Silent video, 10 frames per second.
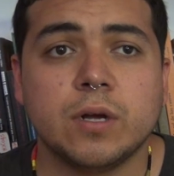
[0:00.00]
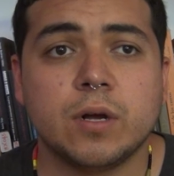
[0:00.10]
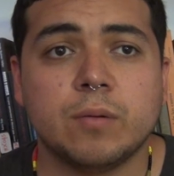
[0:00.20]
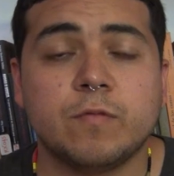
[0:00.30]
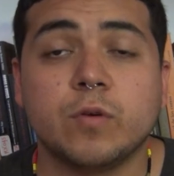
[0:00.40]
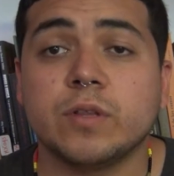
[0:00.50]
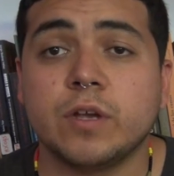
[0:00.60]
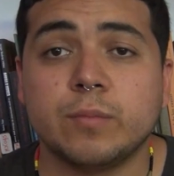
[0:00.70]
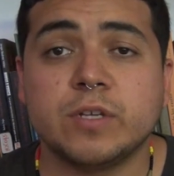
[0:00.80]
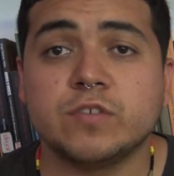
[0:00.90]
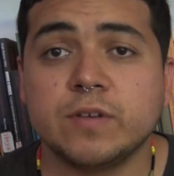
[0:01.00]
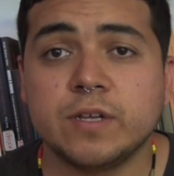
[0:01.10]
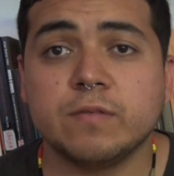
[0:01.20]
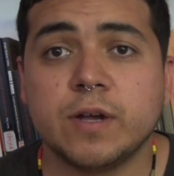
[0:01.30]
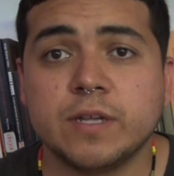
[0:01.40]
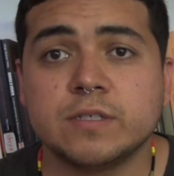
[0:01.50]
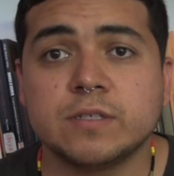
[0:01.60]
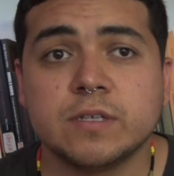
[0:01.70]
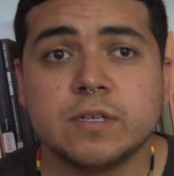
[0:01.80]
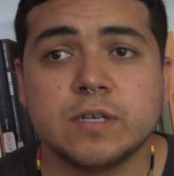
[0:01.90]
um, Fort Laramie Treaty
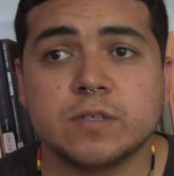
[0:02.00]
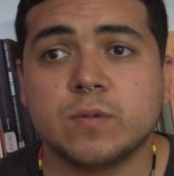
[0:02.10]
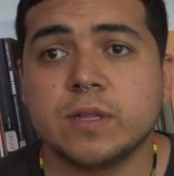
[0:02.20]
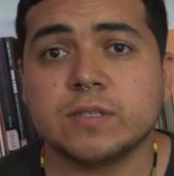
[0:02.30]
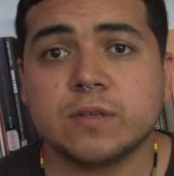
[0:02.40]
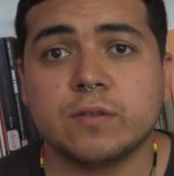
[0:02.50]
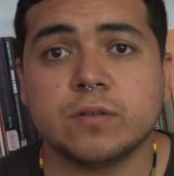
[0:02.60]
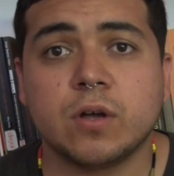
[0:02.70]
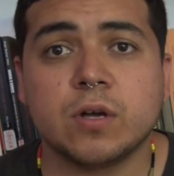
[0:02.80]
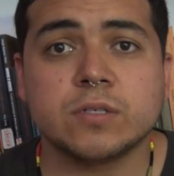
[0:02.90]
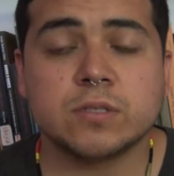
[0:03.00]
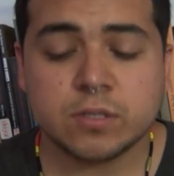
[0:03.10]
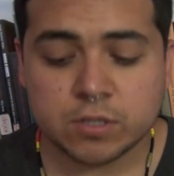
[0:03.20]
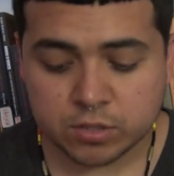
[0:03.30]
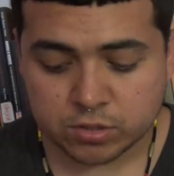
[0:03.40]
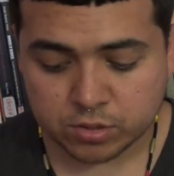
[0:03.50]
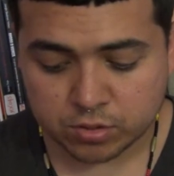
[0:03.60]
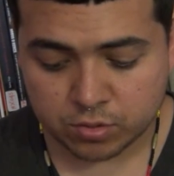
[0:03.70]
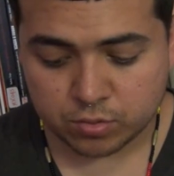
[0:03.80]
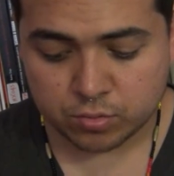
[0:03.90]
rights, as well as other laws.
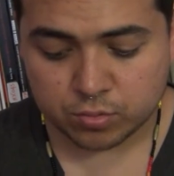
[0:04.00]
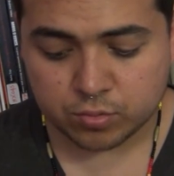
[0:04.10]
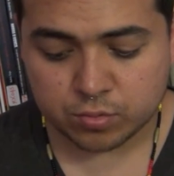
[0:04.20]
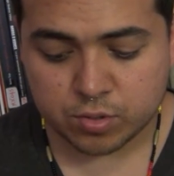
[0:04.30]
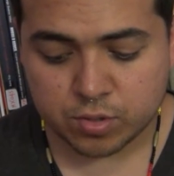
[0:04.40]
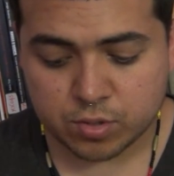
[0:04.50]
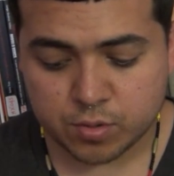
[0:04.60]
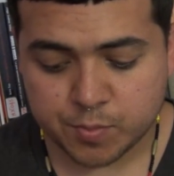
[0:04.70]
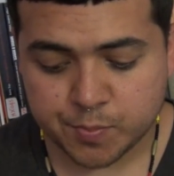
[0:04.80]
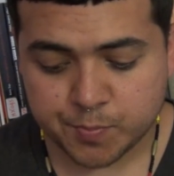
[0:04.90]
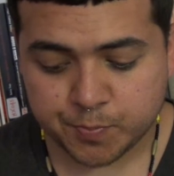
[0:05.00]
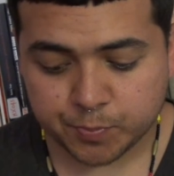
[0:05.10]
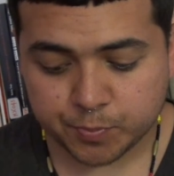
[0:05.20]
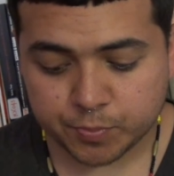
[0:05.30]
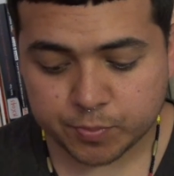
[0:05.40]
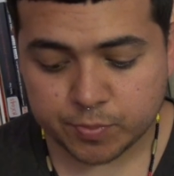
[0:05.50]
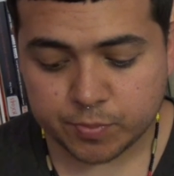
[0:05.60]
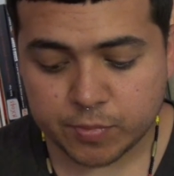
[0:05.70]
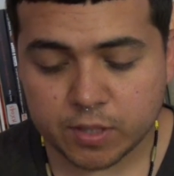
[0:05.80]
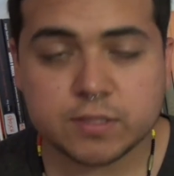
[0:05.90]
So um,
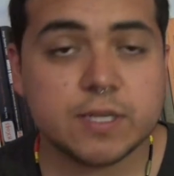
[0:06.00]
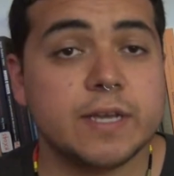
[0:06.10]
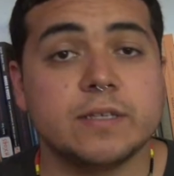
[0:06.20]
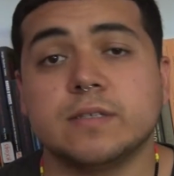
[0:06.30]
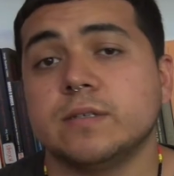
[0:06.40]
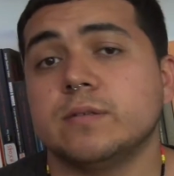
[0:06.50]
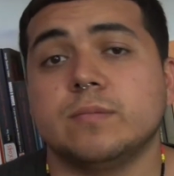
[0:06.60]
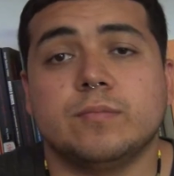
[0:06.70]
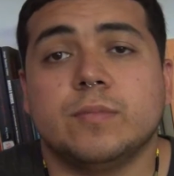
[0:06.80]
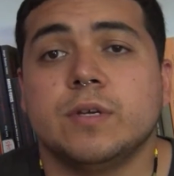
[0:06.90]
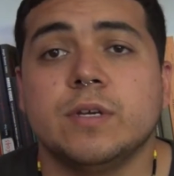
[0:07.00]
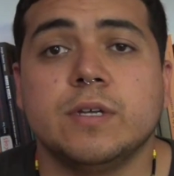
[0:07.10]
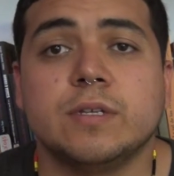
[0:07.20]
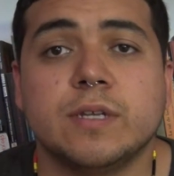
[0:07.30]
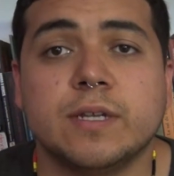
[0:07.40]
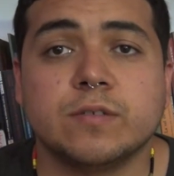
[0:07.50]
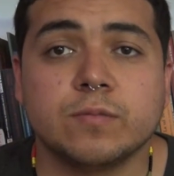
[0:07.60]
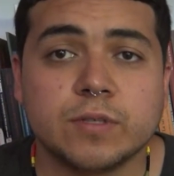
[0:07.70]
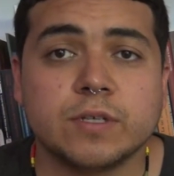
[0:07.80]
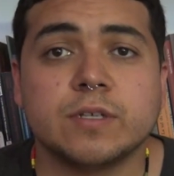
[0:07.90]
today is a today is
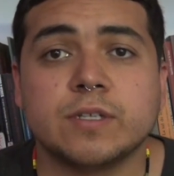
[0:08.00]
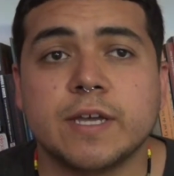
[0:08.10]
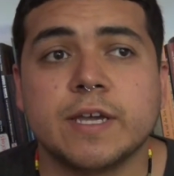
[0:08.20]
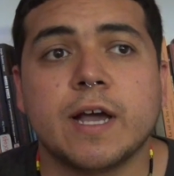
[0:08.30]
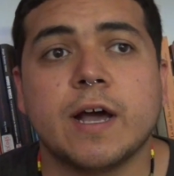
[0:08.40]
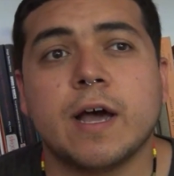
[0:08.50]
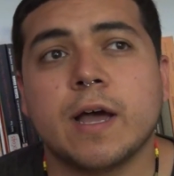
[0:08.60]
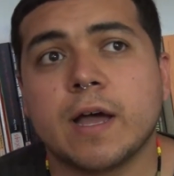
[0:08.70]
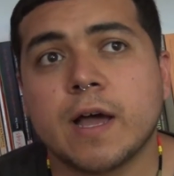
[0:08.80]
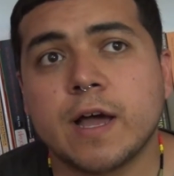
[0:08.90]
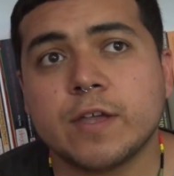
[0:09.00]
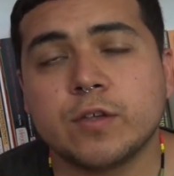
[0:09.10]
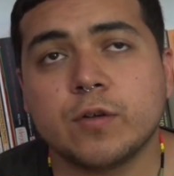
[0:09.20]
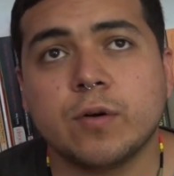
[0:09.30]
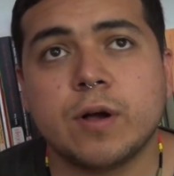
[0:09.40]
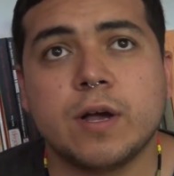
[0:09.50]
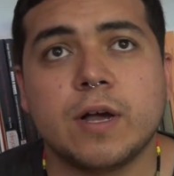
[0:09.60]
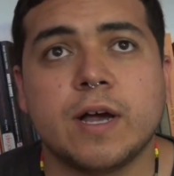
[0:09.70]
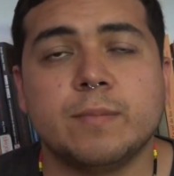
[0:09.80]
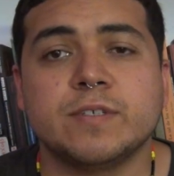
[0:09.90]
a really good day. I, you know,
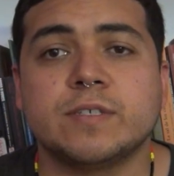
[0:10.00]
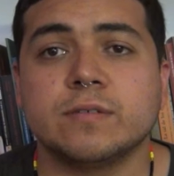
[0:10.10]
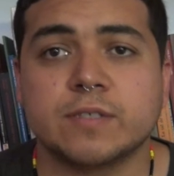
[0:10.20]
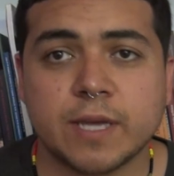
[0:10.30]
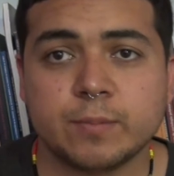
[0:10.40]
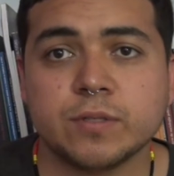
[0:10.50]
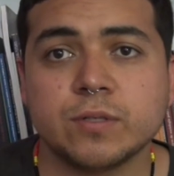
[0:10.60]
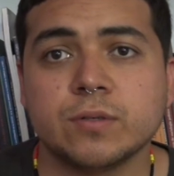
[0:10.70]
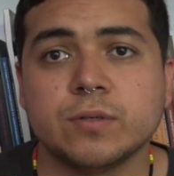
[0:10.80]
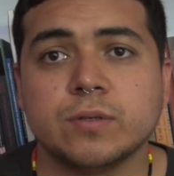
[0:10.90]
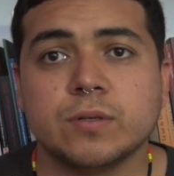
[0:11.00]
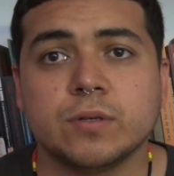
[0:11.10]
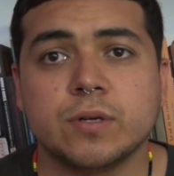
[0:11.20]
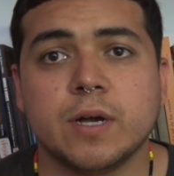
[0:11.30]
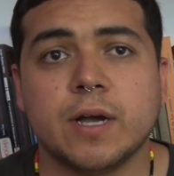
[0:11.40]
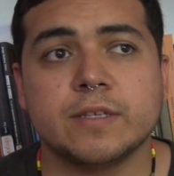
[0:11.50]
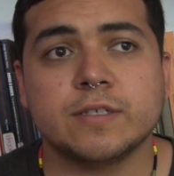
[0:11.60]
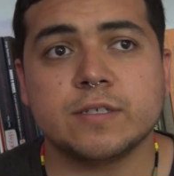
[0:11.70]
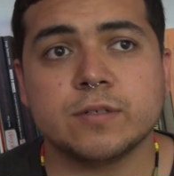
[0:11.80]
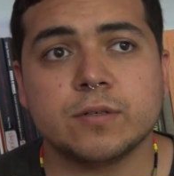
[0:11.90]
I'm still skeptical. I
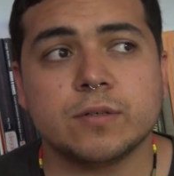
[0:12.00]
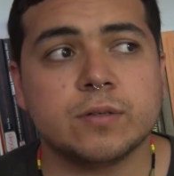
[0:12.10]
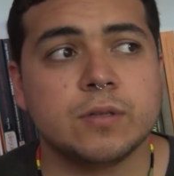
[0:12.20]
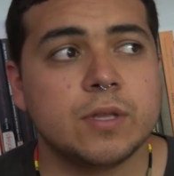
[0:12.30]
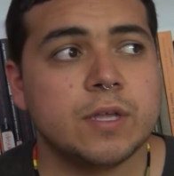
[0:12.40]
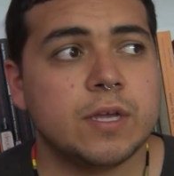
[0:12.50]
still,